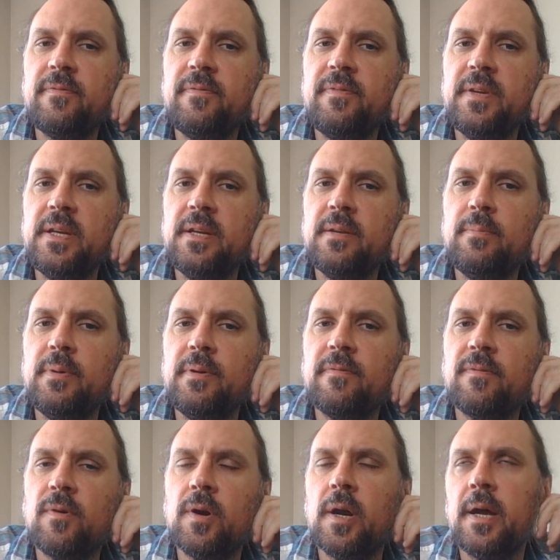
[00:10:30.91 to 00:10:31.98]
feed
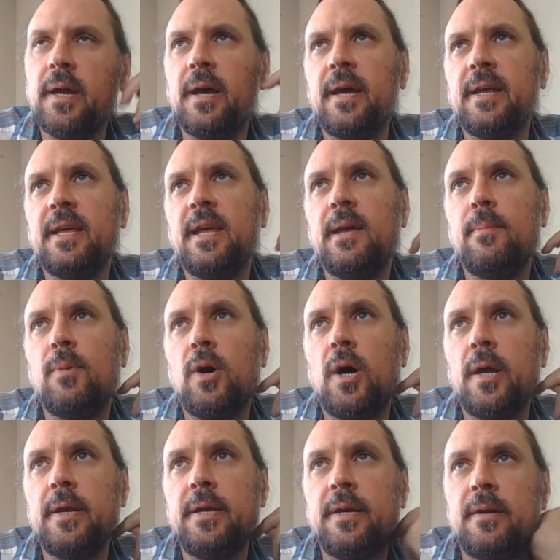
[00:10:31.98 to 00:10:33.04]
before I came
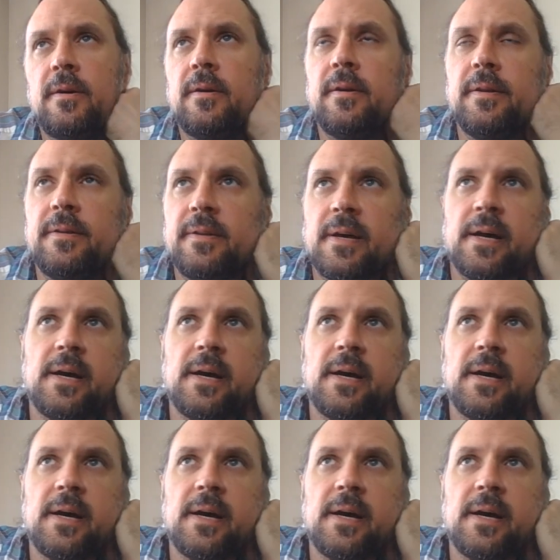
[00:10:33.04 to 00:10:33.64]
on here, and